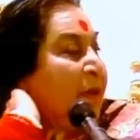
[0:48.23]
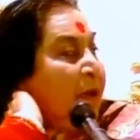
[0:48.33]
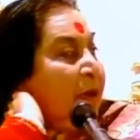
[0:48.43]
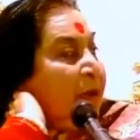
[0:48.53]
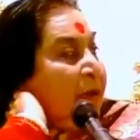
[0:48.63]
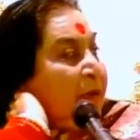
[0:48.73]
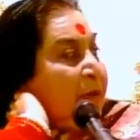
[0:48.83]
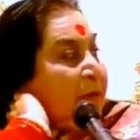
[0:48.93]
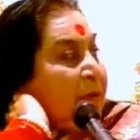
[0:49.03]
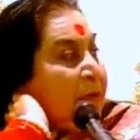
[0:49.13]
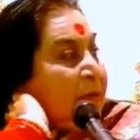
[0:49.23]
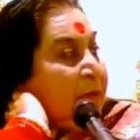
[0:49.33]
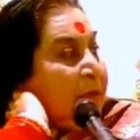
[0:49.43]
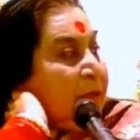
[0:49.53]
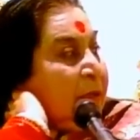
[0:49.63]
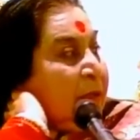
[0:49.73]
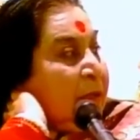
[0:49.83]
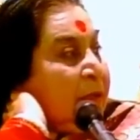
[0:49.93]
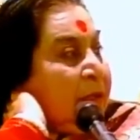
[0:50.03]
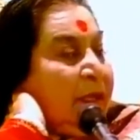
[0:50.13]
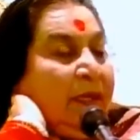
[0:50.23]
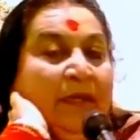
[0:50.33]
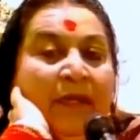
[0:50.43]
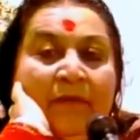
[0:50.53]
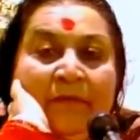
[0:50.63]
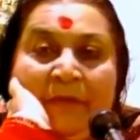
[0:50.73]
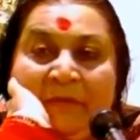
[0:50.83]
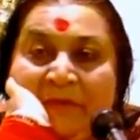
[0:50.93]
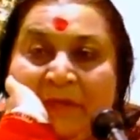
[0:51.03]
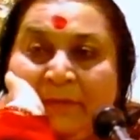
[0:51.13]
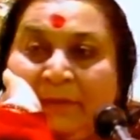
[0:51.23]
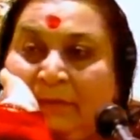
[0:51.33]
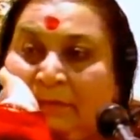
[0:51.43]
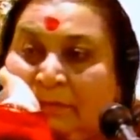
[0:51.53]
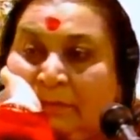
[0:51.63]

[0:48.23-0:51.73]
and thinking they are very miserable